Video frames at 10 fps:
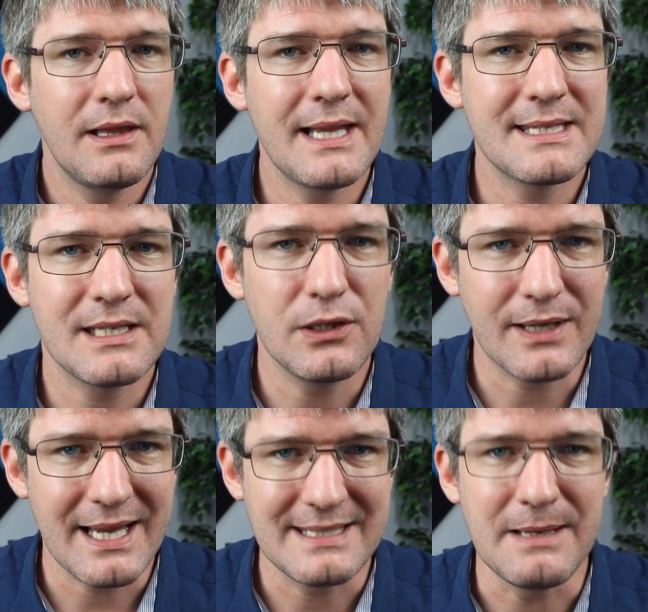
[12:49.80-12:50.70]
let's
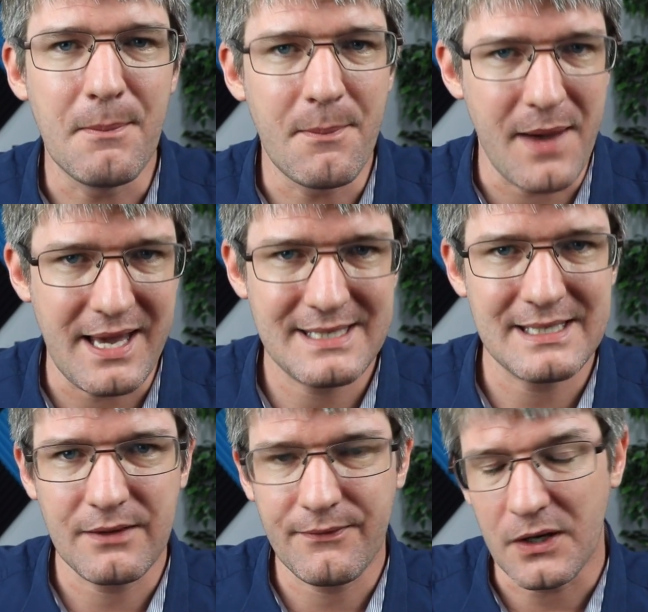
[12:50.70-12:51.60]
look at the
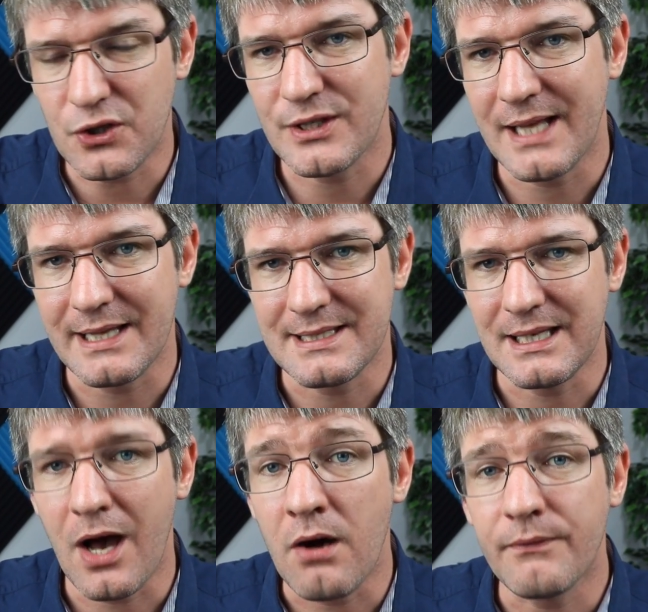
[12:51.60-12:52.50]
basic
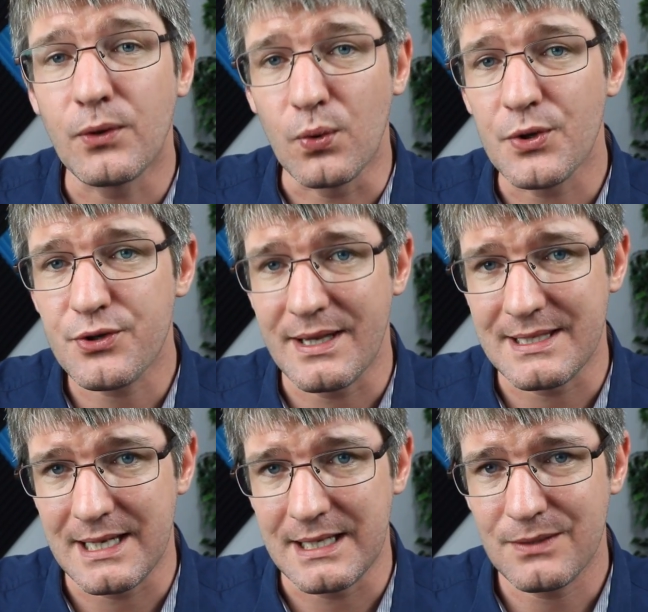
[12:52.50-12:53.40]
functionality of Google
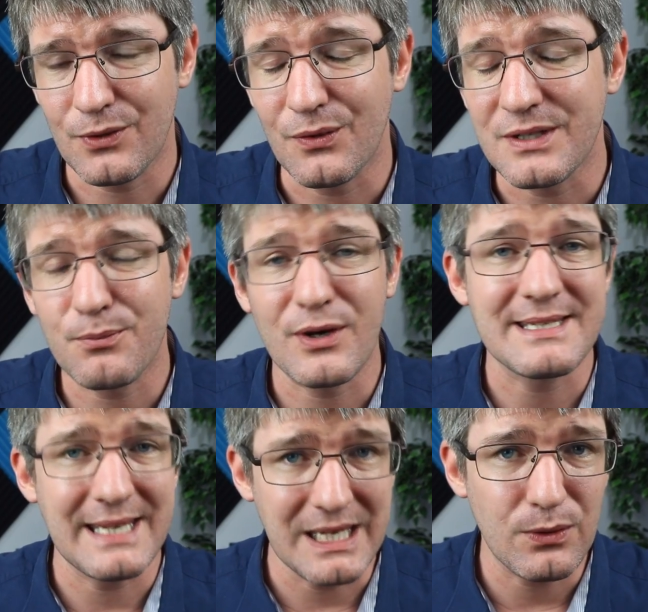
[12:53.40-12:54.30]
Translate. We're going to press
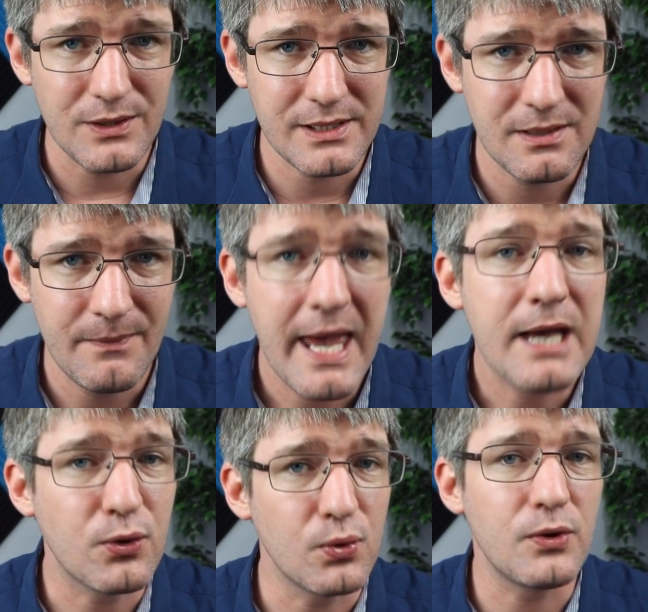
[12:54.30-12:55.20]
equals,
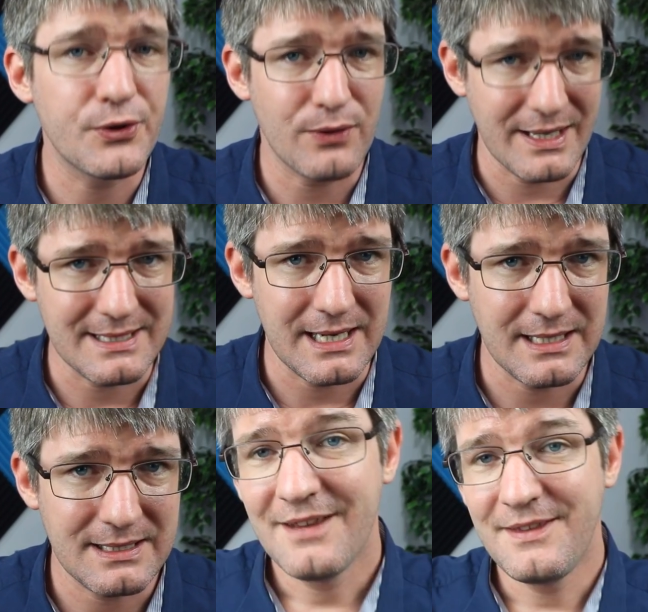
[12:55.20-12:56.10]
Google
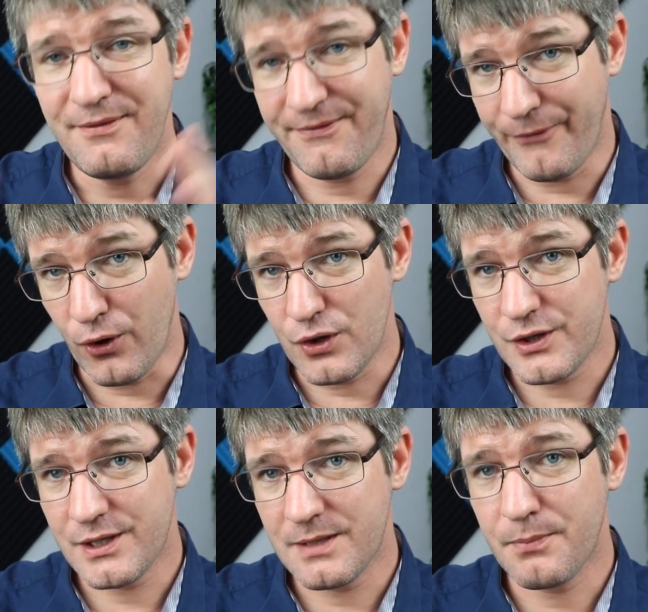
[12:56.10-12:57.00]
Translate. The
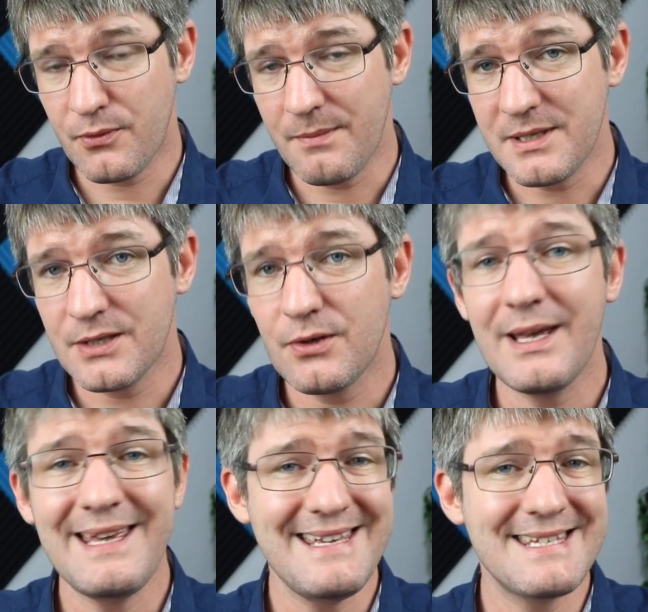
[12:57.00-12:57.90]
first perimeter
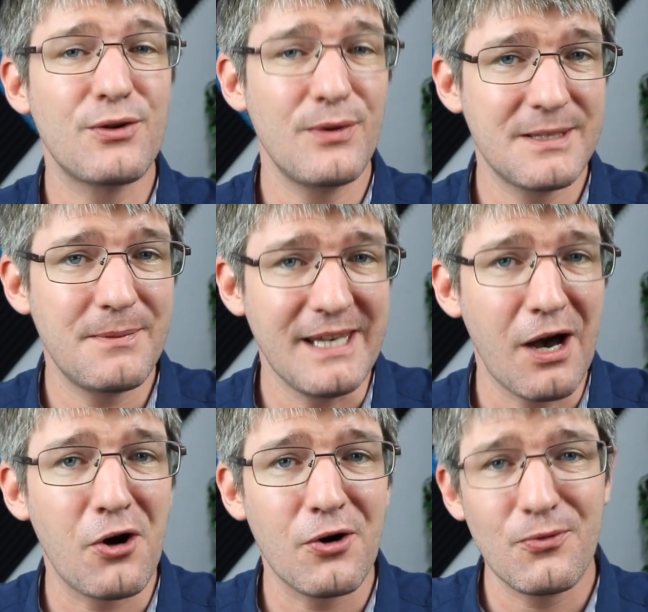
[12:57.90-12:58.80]
is going to be
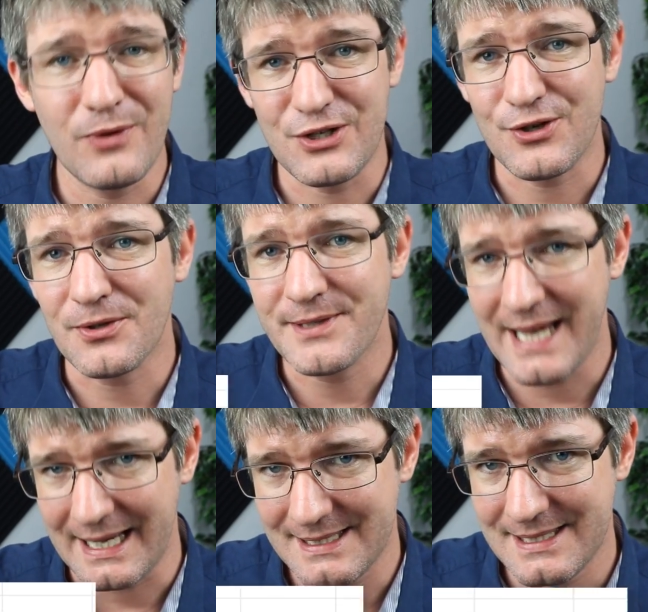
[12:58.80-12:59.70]
our original
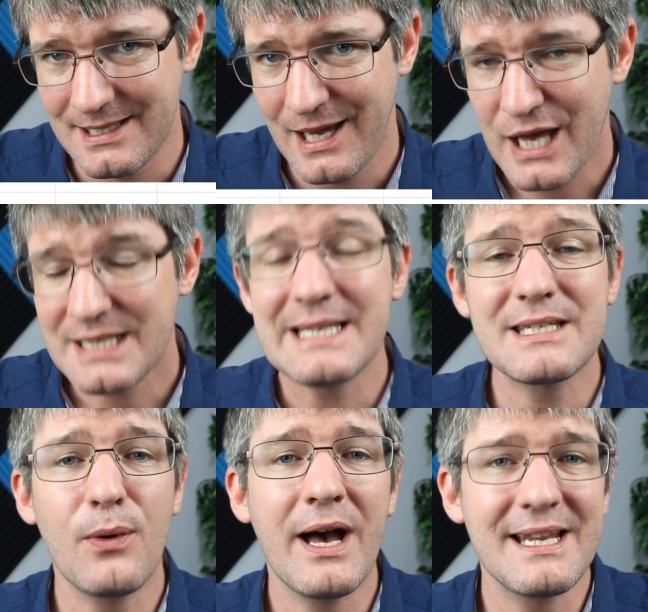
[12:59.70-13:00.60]
text. So let's
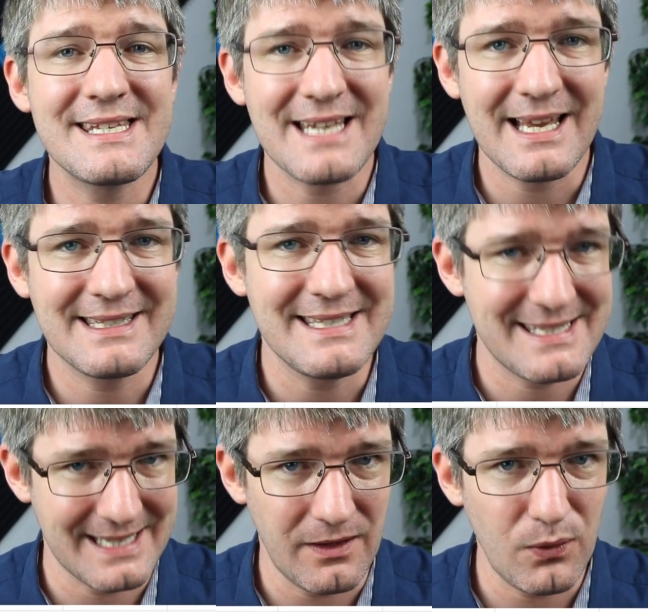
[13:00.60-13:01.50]
go ahead and select the
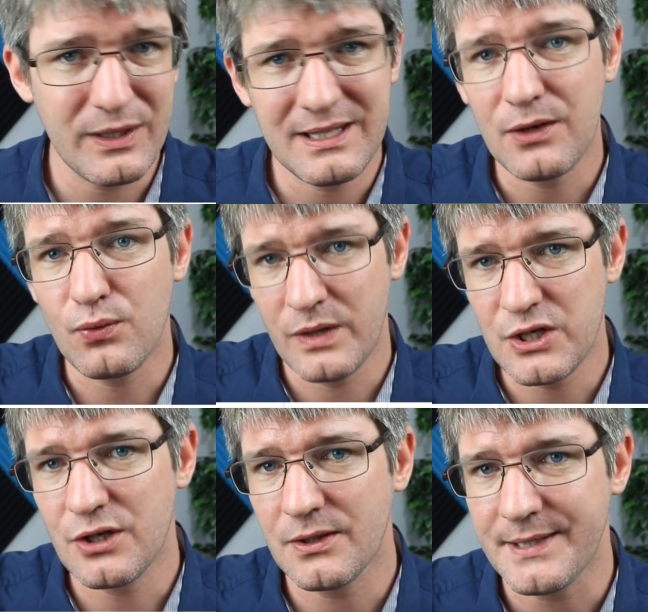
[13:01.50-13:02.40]
cell with the
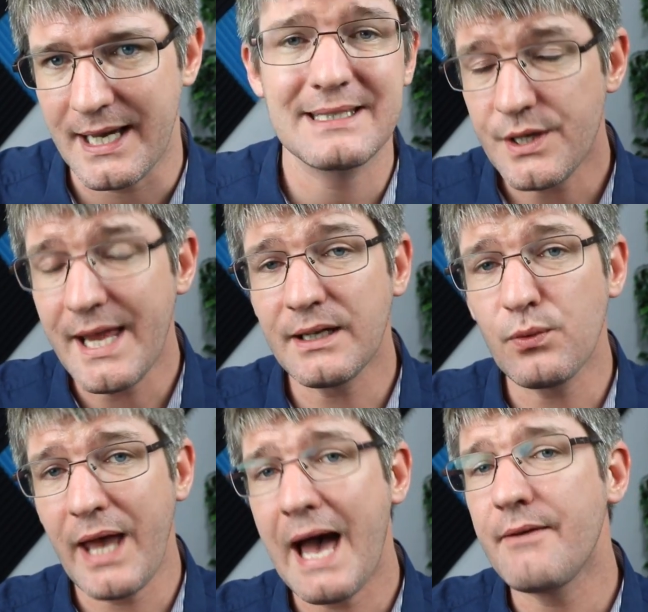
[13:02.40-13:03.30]
original text. So now
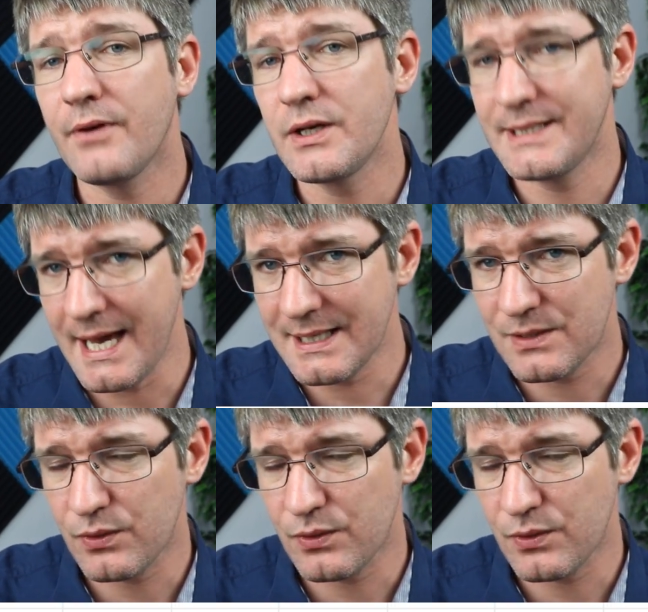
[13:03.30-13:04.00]
that we have our text,